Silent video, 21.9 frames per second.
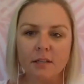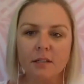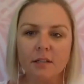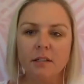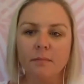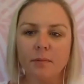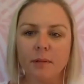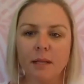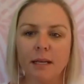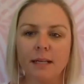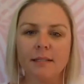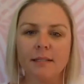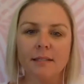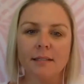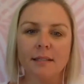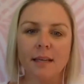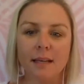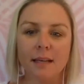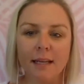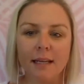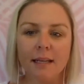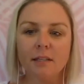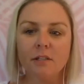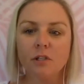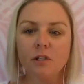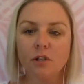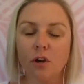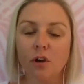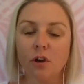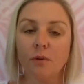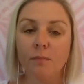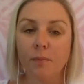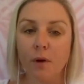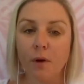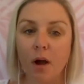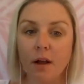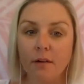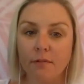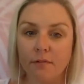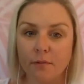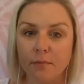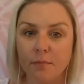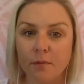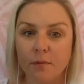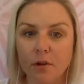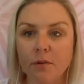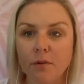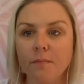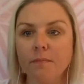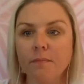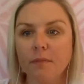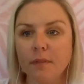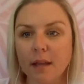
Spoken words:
to the places they need to go to buy from you.